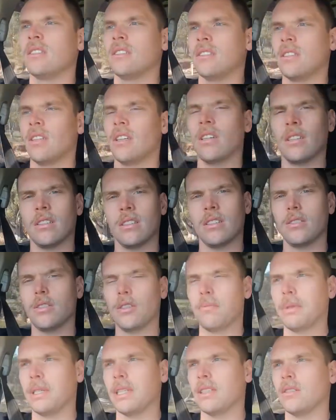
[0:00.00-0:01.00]
So it
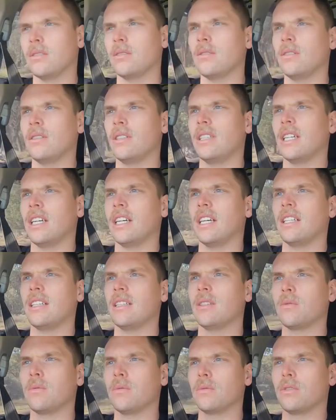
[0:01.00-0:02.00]
should be a good
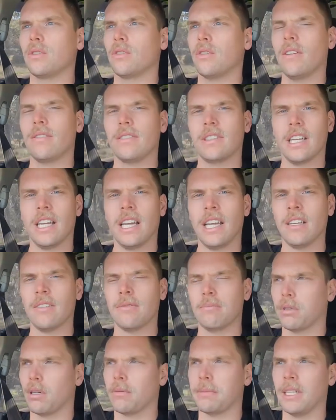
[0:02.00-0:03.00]
little drive today,
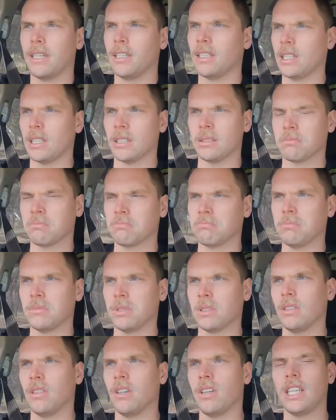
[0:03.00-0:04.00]
probably only
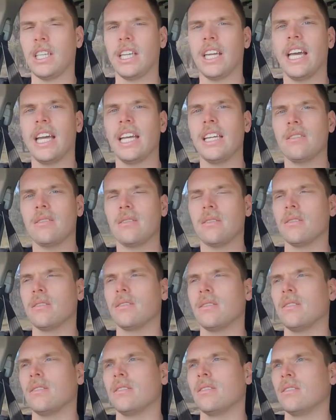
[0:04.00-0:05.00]
90 k's,
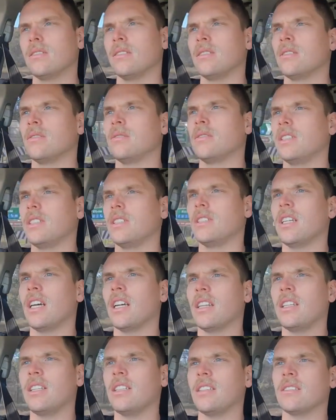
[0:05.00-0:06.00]
which is
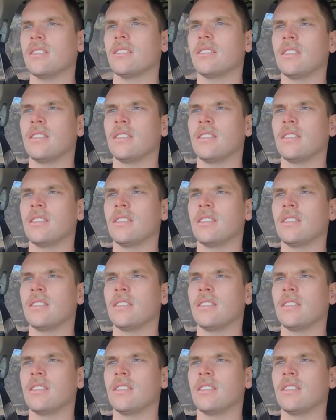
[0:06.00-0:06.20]
nothing.